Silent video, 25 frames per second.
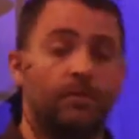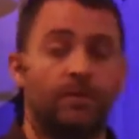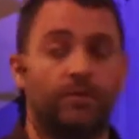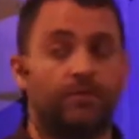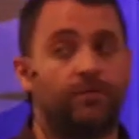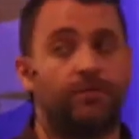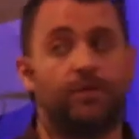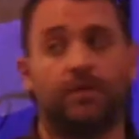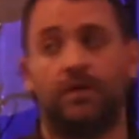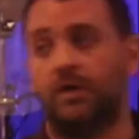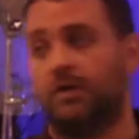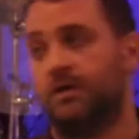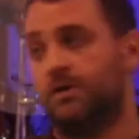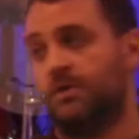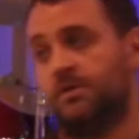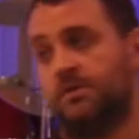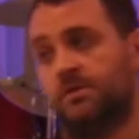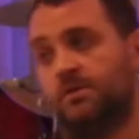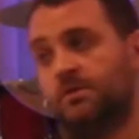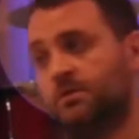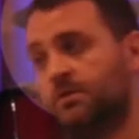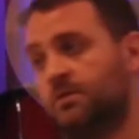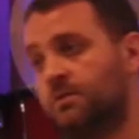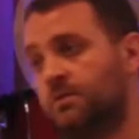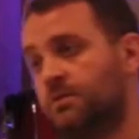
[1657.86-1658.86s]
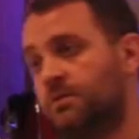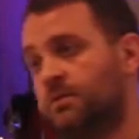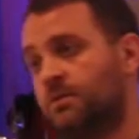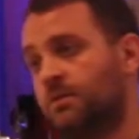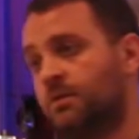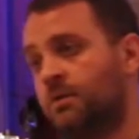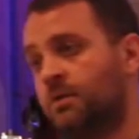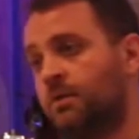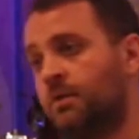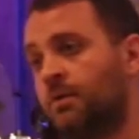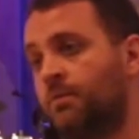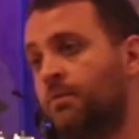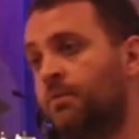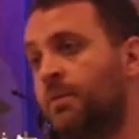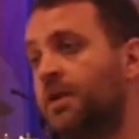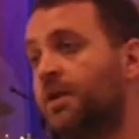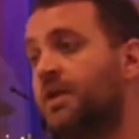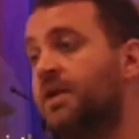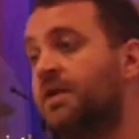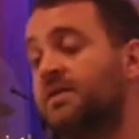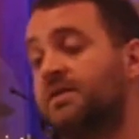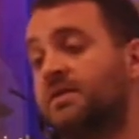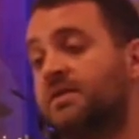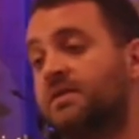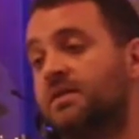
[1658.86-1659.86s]
but for His.
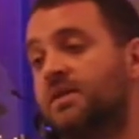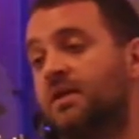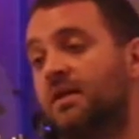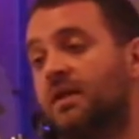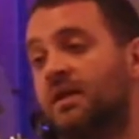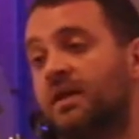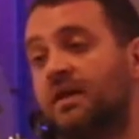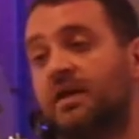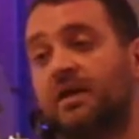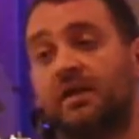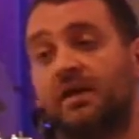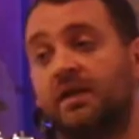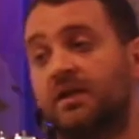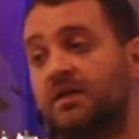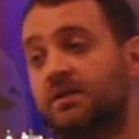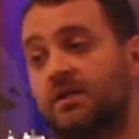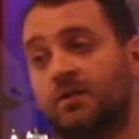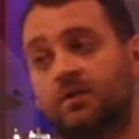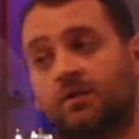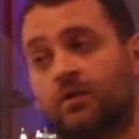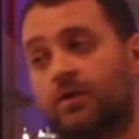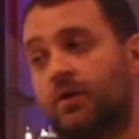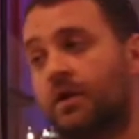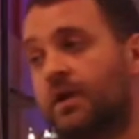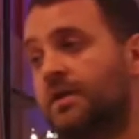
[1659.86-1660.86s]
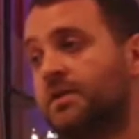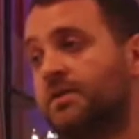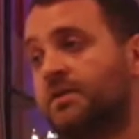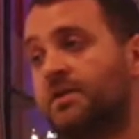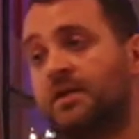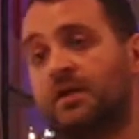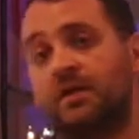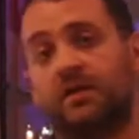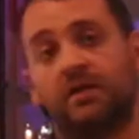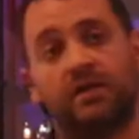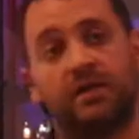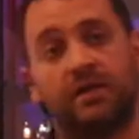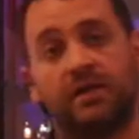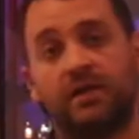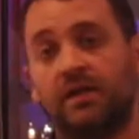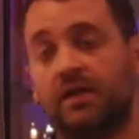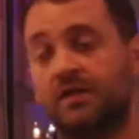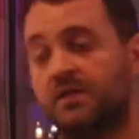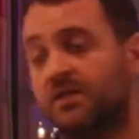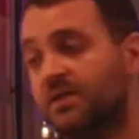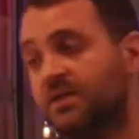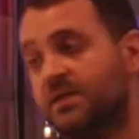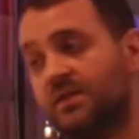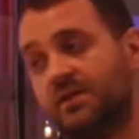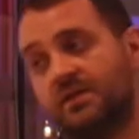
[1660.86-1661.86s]
Because he isn't crazy. He
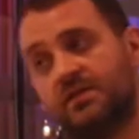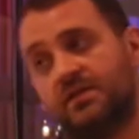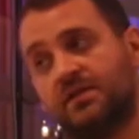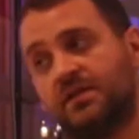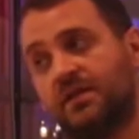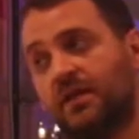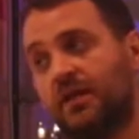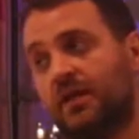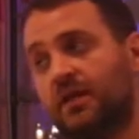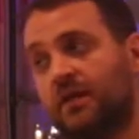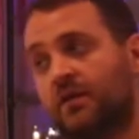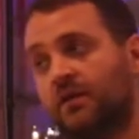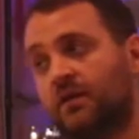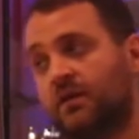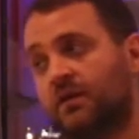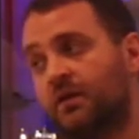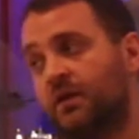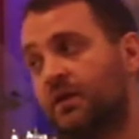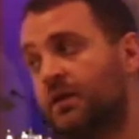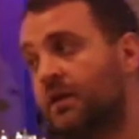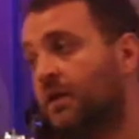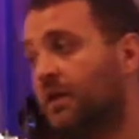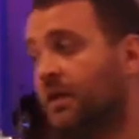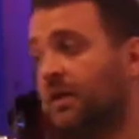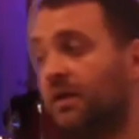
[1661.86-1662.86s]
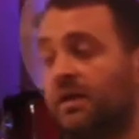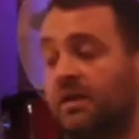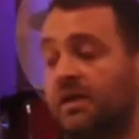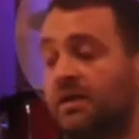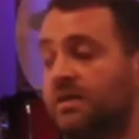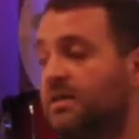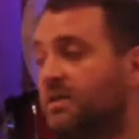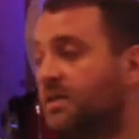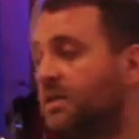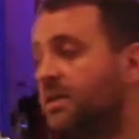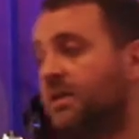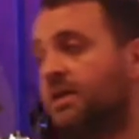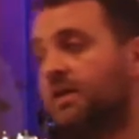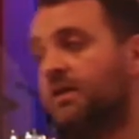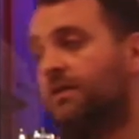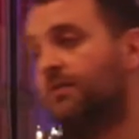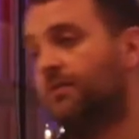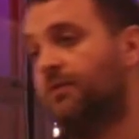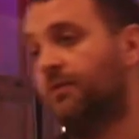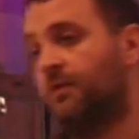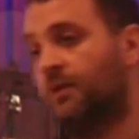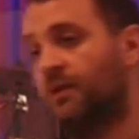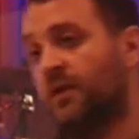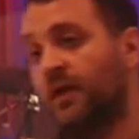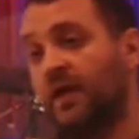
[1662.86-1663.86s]
isn't insane. He isn't
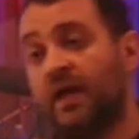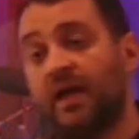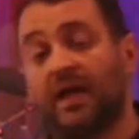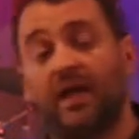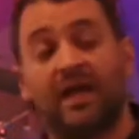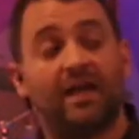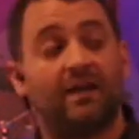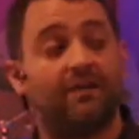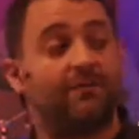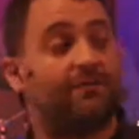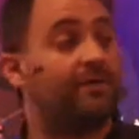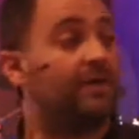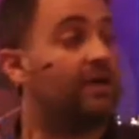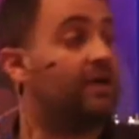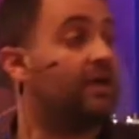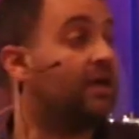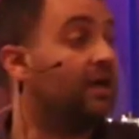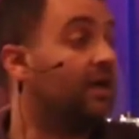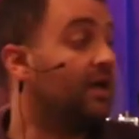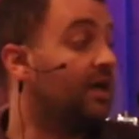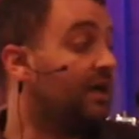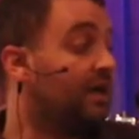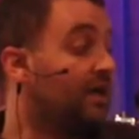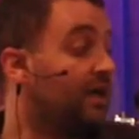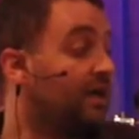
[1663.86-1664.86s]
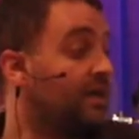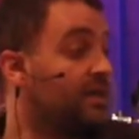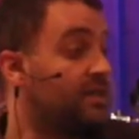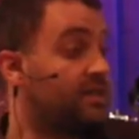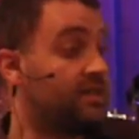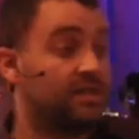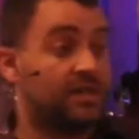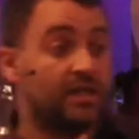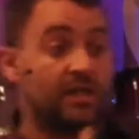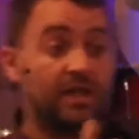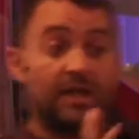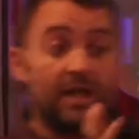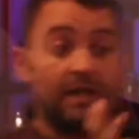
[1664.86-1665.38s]
evil. And if he is